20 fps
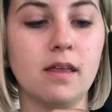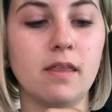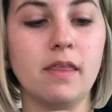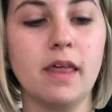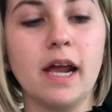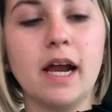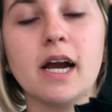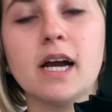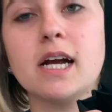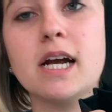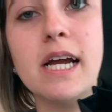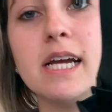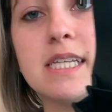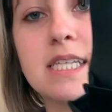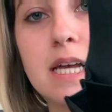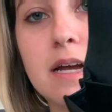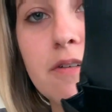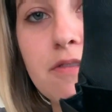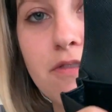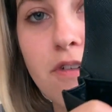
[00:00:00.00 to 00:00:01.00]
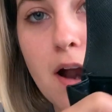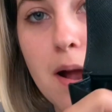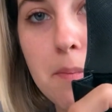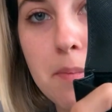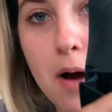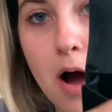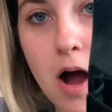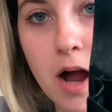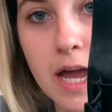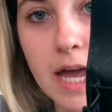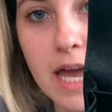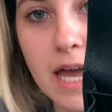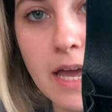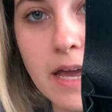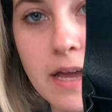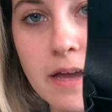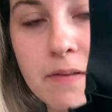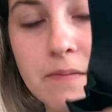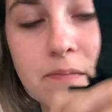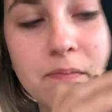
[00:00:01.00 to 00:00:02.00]
there is a front
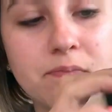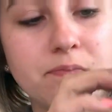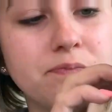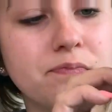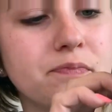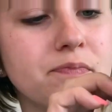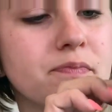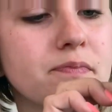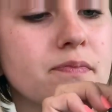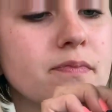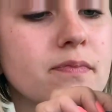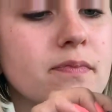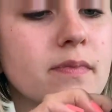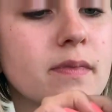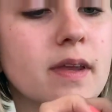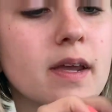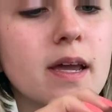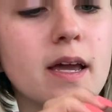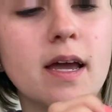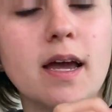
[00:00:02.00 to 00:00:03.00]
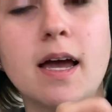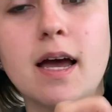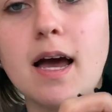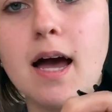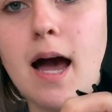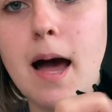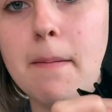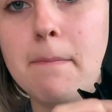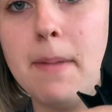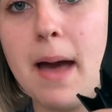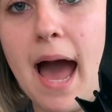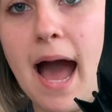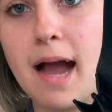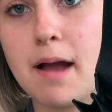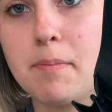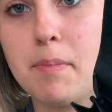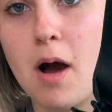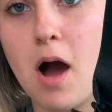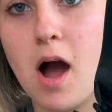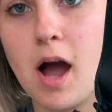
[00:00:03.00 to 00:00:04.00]
pocket, a
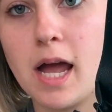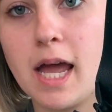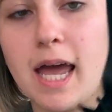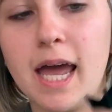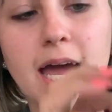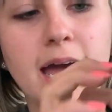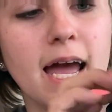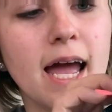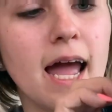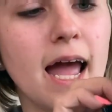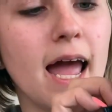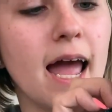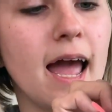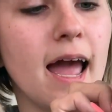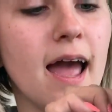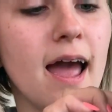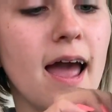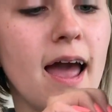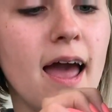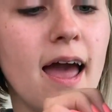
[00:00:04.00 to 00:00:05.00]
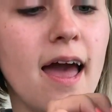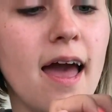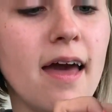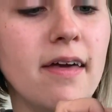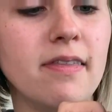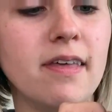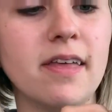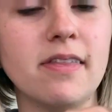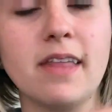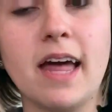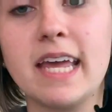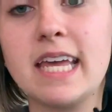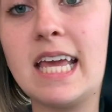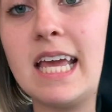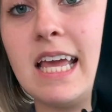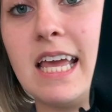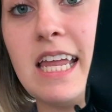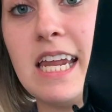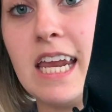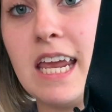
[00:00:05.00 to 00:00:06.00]
back pocket, and then like
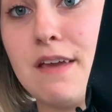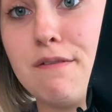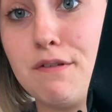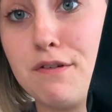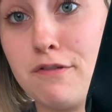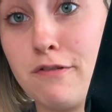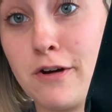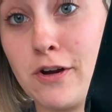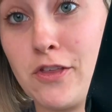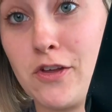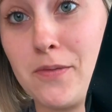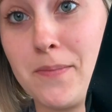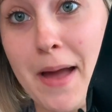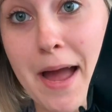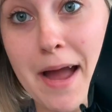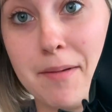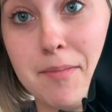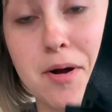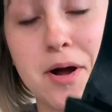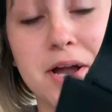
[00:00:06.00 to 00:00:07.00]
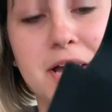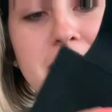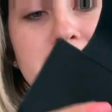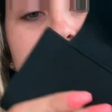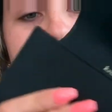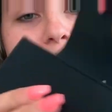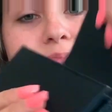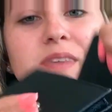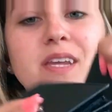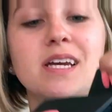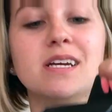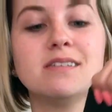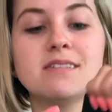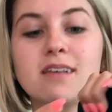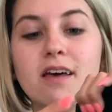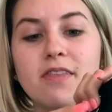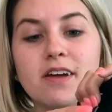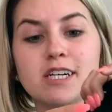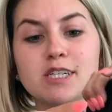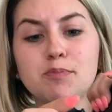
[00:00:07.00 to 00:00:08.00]
an even further back pocket.
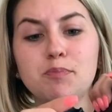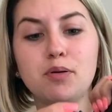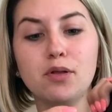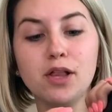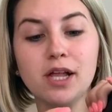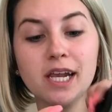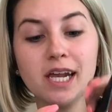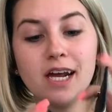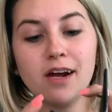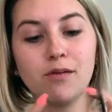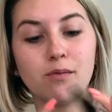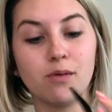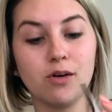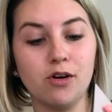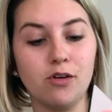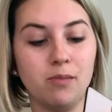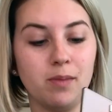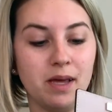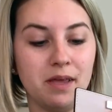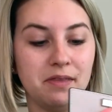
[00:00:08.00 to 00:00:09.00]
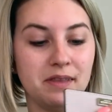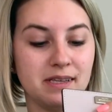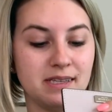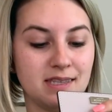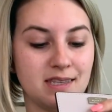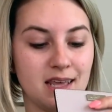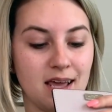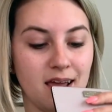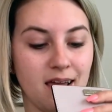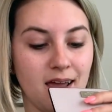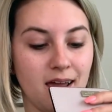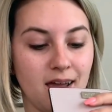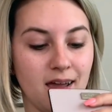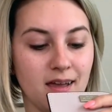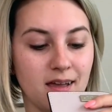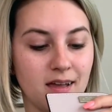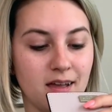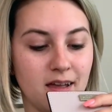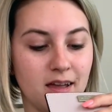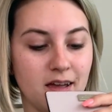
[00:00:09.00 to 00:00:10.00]
So there's plenty of room in this thing
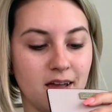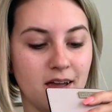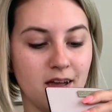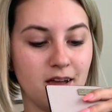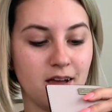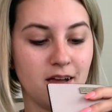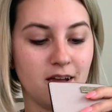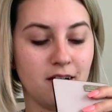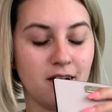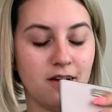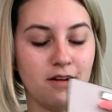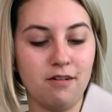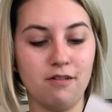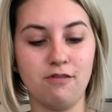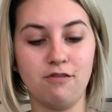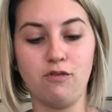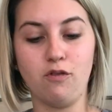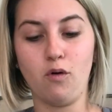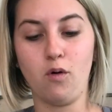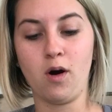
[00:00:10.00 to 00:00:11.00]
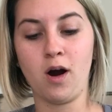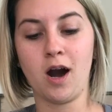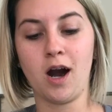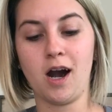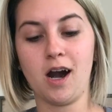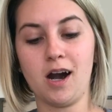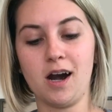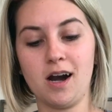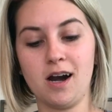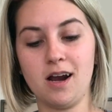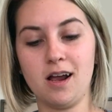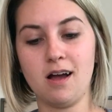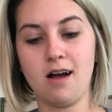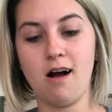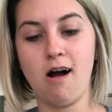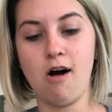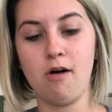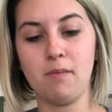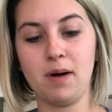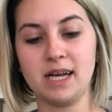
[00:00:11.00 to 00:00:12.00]
for
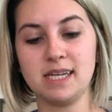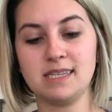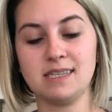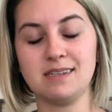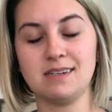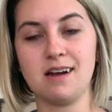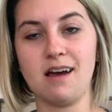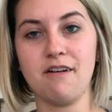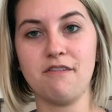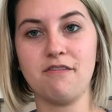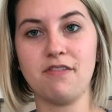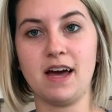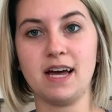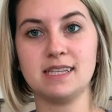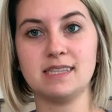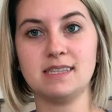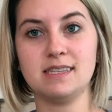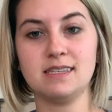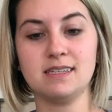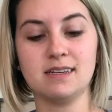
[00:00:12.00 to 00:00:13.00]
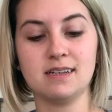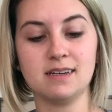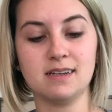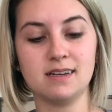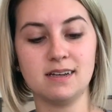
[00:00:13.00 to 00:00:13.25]
all my stuff that's